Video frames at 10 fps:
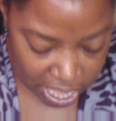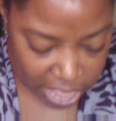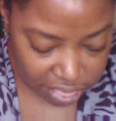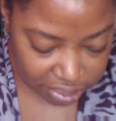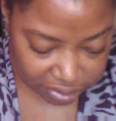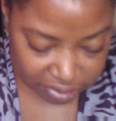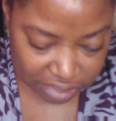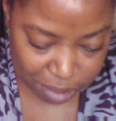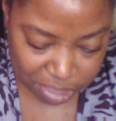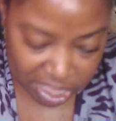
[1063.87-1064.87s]
this is
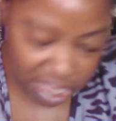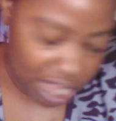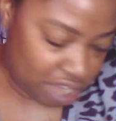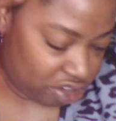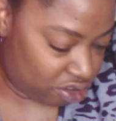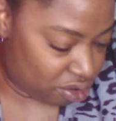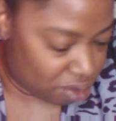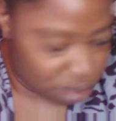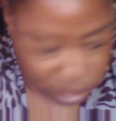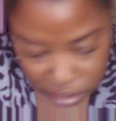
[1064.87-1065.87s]
something I
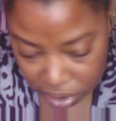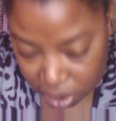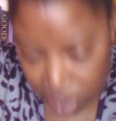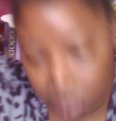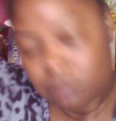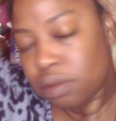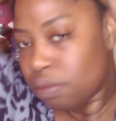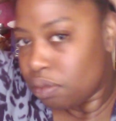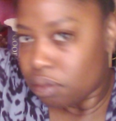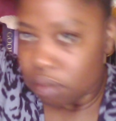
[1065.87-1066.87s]
do
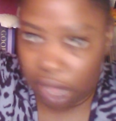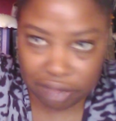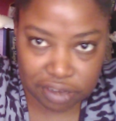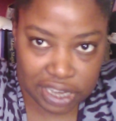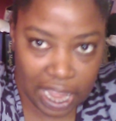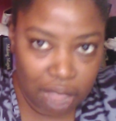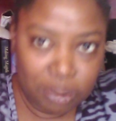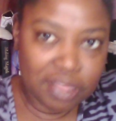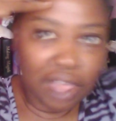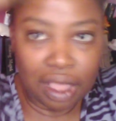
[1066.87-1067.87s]
every now
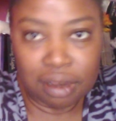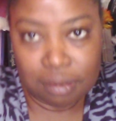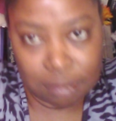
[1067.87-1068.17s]
and then.